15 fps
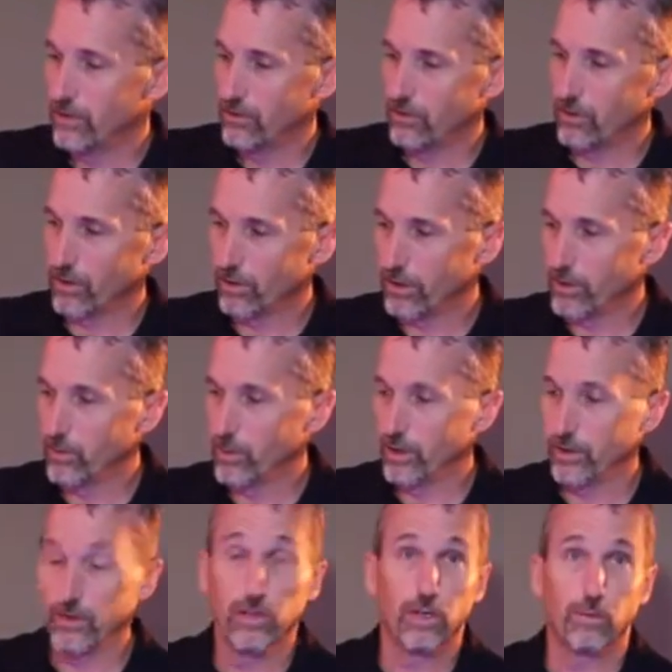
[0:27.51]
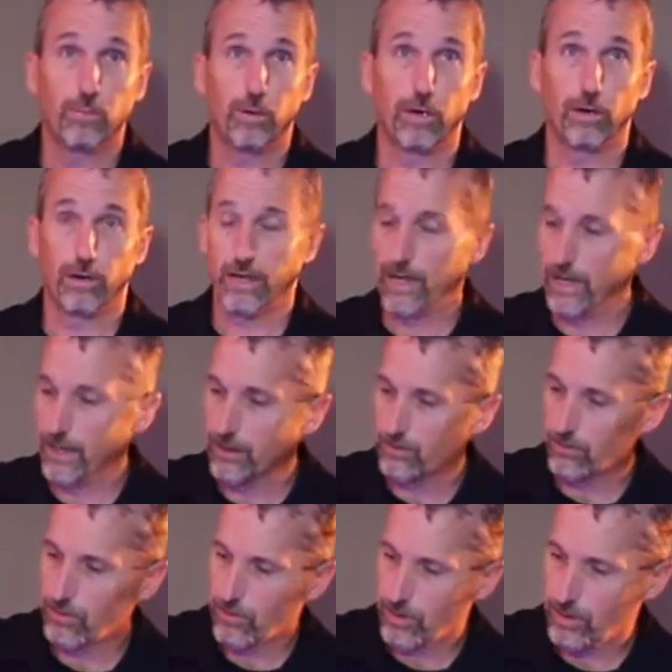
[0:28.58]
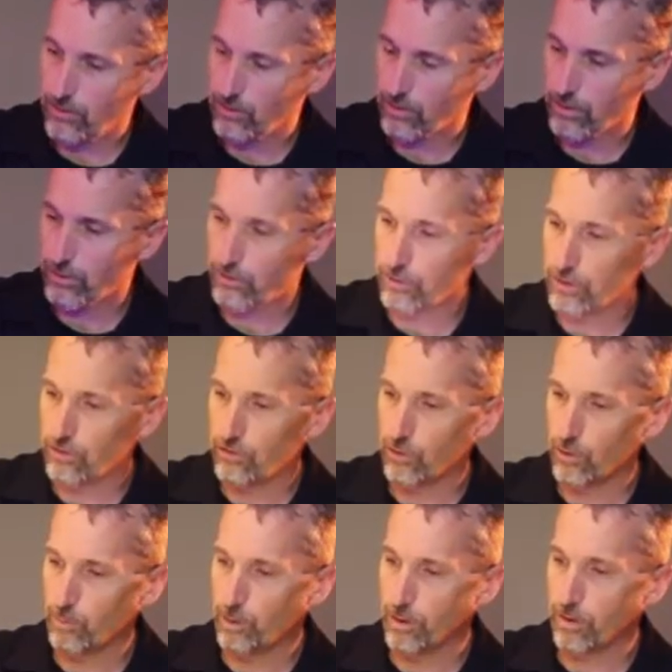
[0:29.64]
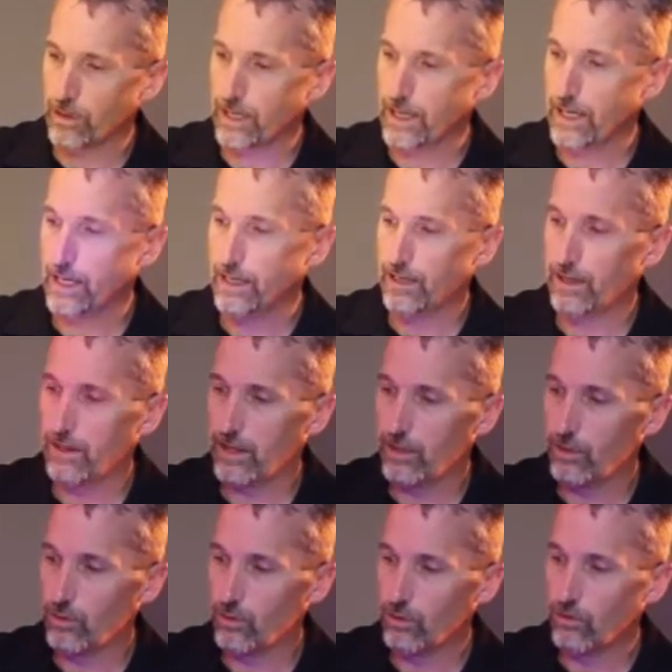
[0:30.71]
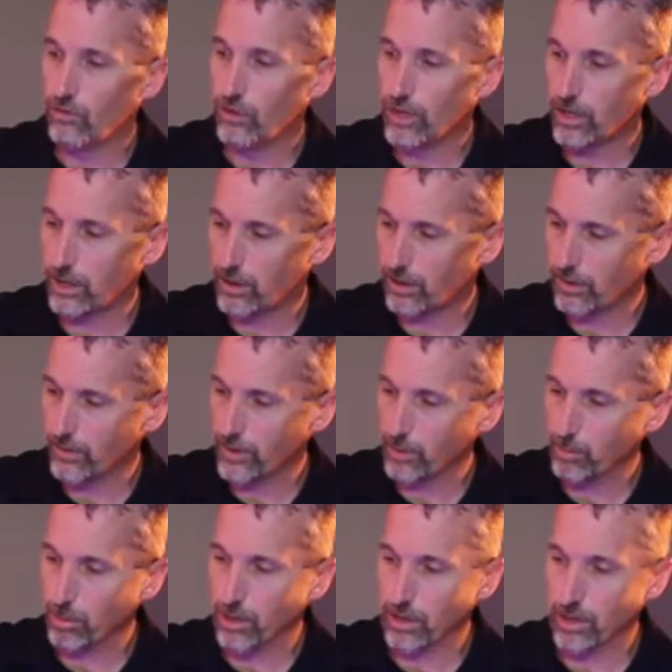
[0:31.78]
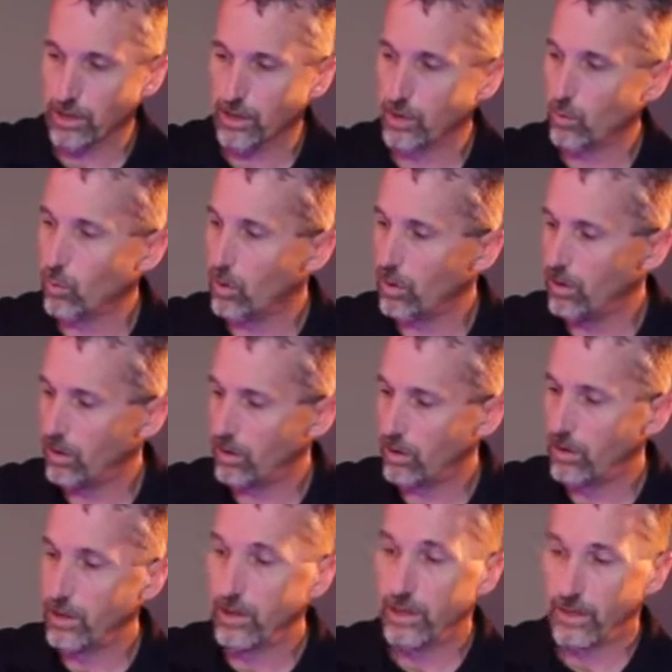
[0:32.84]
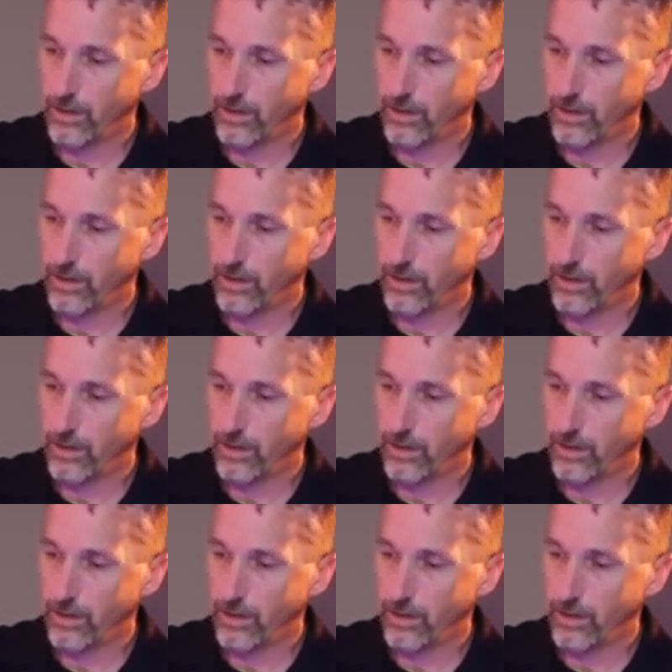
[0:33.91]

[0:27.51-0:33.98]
Starting with par cans. These are a traditional par can. They use a gel, they plug in the wall.